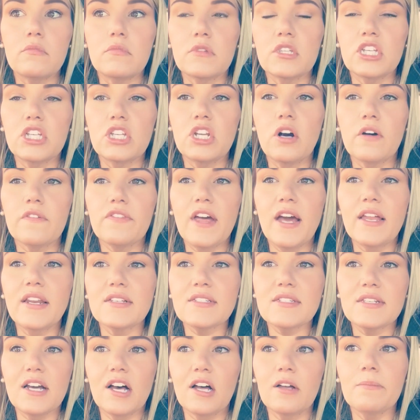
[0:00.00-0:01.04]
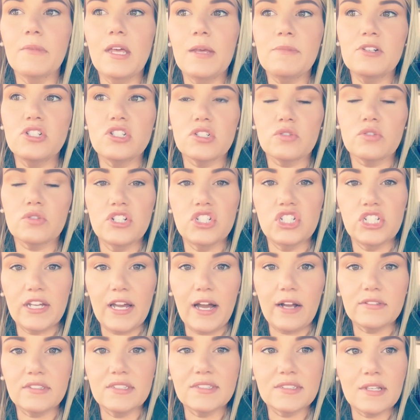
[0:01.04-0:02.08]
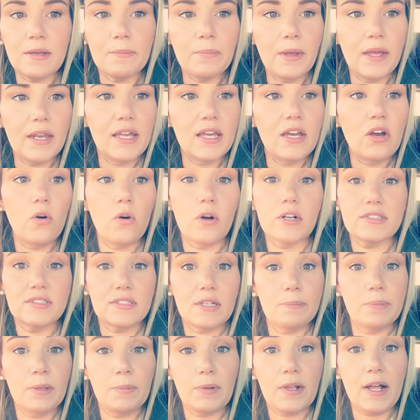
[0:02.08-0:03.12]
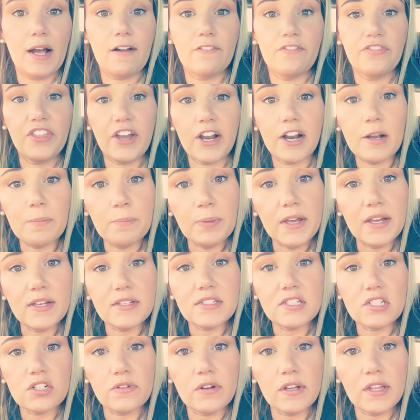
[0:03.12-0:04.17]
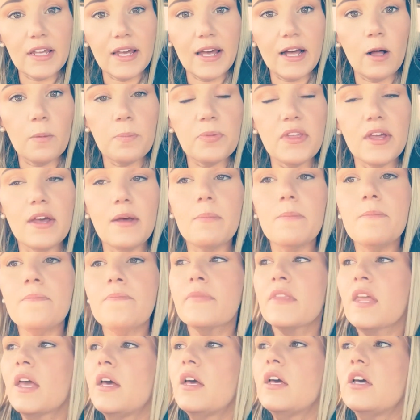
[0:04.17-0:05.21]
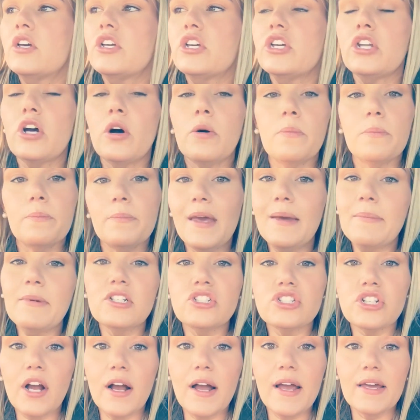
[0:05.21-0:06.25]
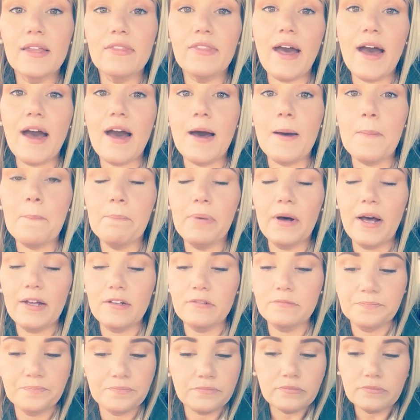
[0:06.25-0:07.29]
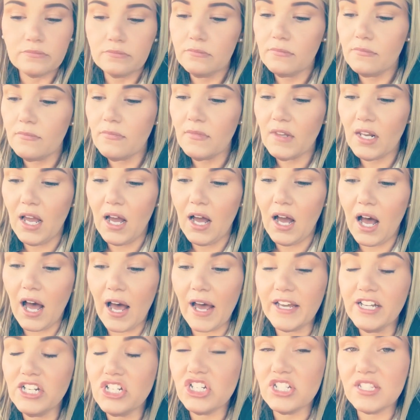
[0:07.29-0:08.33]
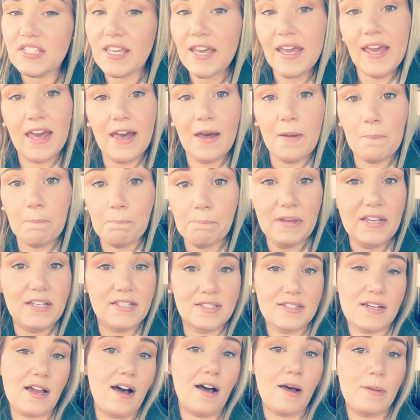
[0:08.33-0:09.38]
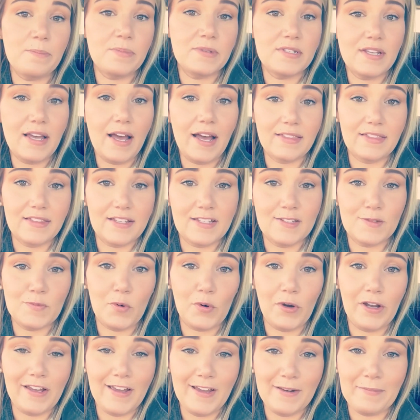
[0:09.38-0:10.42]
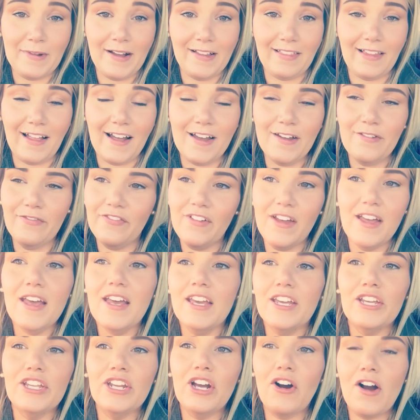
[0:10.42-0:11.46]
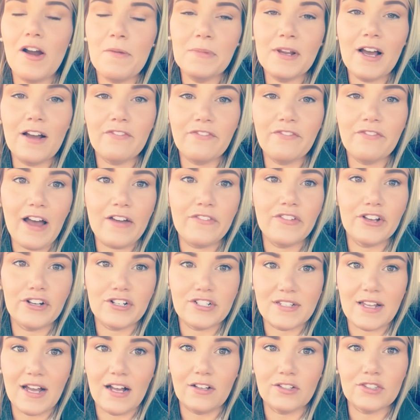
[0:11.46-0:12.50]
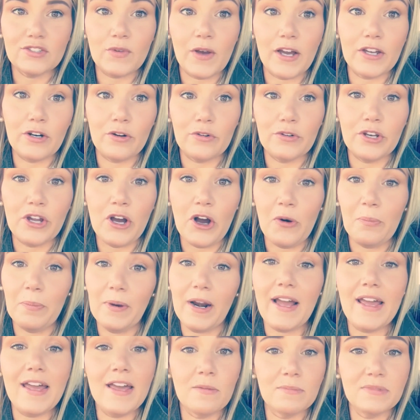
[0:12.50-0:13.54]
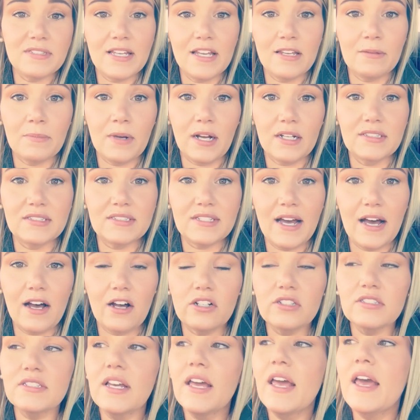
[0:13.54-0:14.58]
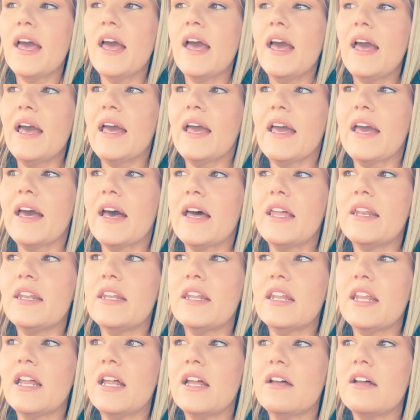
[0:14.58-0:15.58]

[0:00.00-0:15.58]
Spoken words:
if that doesn't help, maybe just reaching out to somebody, or some people have therapists to really help them, maybe trying that. But I just can't be stopped at this point in my life. I'm not 5 years out, so I don't know, but I am 10 months out, and